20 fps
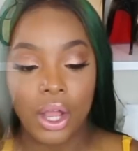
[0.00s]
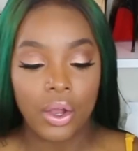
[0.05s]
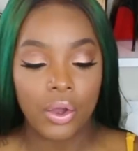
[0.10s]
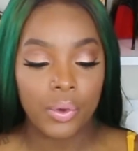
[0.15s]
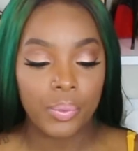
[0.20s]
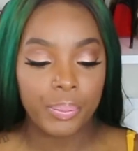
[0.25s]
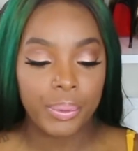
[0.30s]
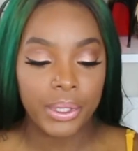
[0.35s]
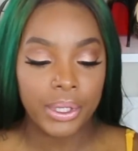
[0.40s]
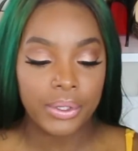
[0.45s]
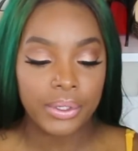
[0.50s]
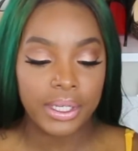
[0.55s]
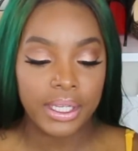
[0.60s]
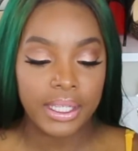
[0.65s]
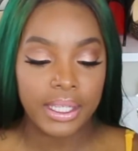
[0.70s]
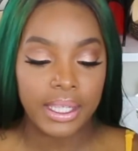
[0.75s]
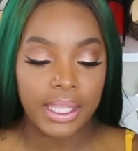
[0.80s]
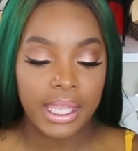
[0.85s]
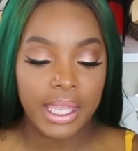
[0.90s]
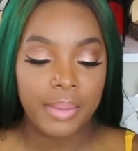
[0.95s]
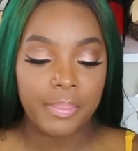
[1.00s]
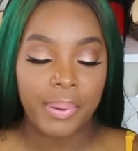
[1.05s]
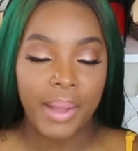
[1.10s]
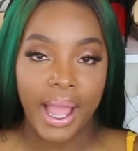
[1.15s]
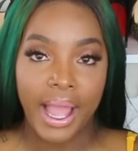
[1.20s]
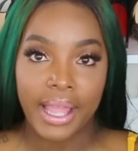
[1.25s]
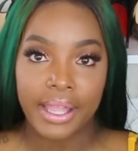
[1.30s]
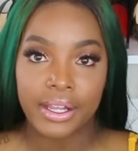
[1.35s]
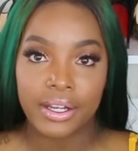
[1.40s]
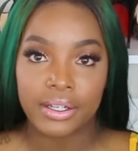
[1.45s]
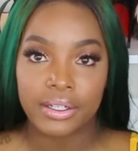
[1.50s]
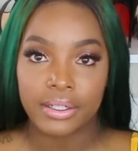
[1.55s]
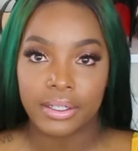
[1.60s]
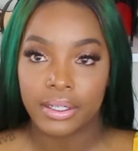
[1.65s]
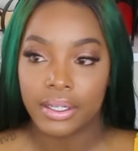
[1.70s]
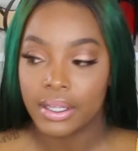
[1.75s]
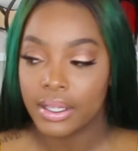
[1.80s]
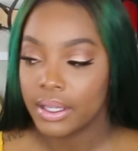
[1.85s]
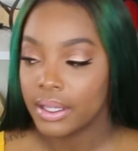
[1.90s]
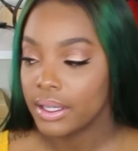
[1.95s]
On um, Beauty Empire empire